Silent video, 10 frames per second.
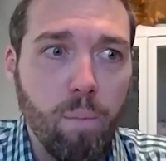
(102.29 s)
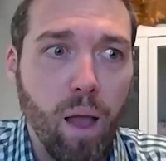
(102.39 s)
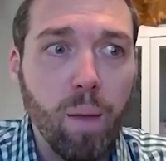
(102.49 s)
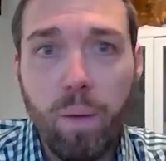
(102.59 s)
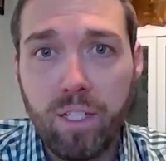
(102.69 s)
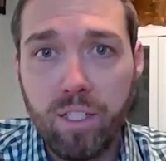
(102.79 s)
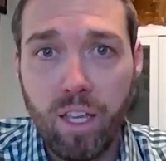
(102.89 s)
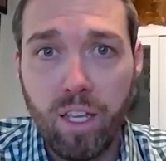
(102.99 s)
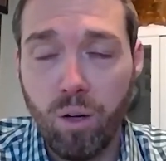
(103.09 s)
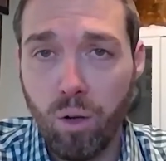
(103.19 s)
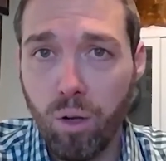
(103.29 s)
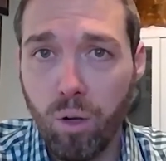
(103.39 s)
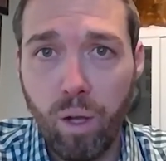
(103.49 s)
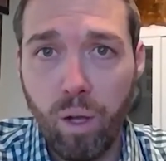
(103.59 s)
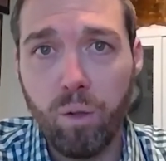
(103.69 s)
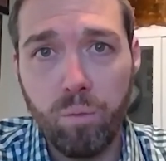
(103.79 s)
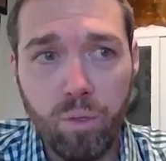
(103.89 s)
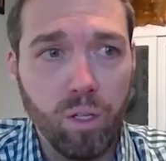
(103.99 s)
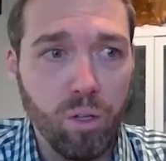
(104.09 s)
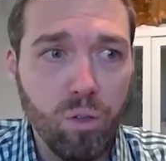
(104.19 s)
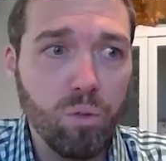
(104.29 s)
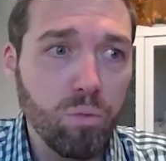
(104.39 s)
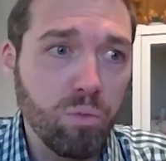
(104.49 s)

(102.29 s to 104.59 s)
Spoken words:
I might say to her, well, you